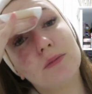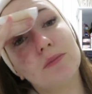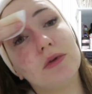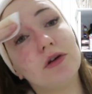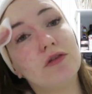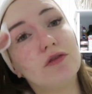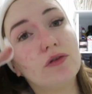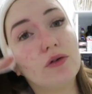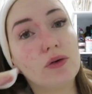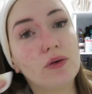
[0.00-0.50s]

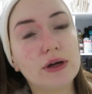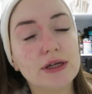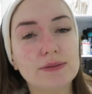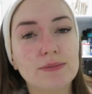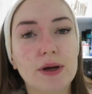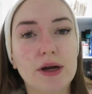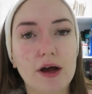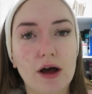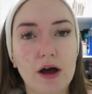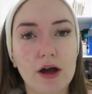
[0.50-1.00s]
before is
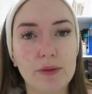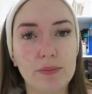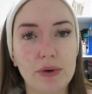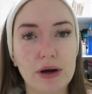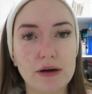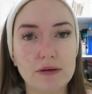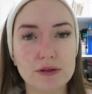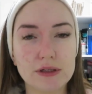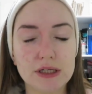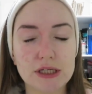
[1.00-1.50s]
my
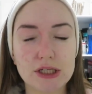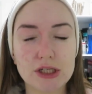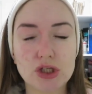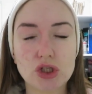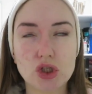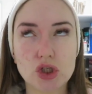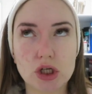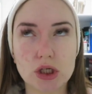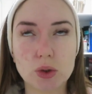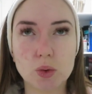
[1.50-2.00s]
eyebrows, and it's
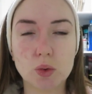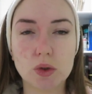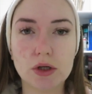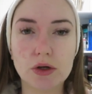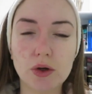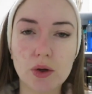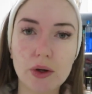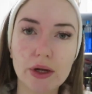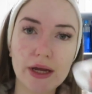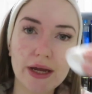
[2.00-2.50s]
so
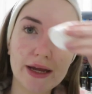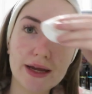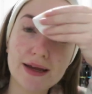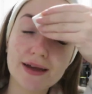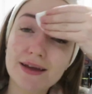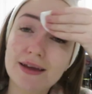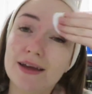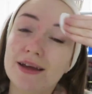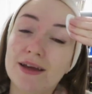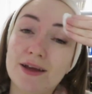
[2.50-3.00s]
annoying